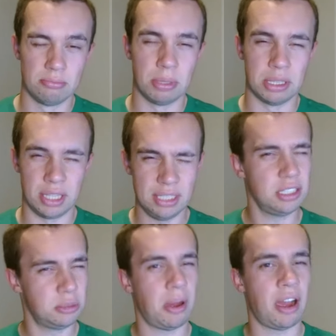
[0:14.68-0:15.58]
but this
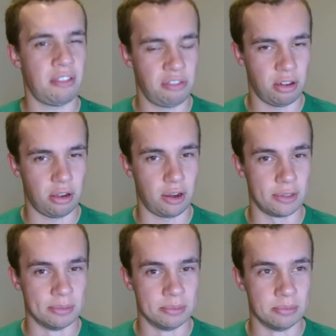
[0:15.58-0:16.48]
is by
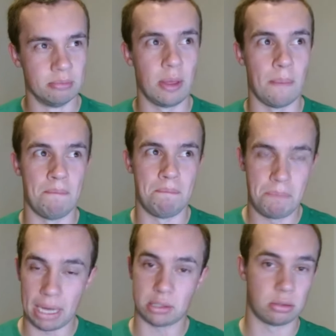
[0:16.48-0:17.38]
far the
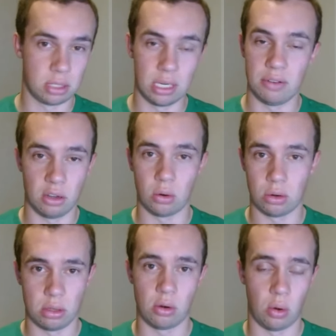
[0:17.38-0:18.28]
best receiving
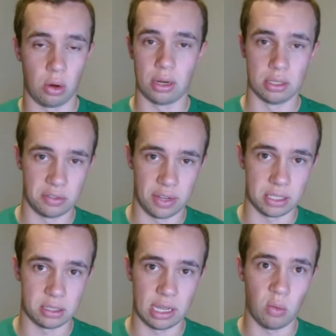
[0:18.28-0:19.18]
corps that Oregon has
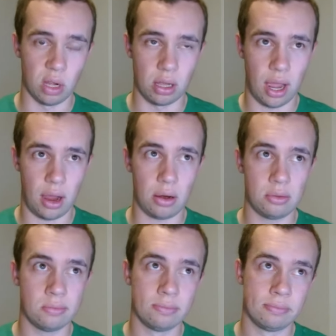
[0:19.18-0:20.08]
faced. And Will Howard,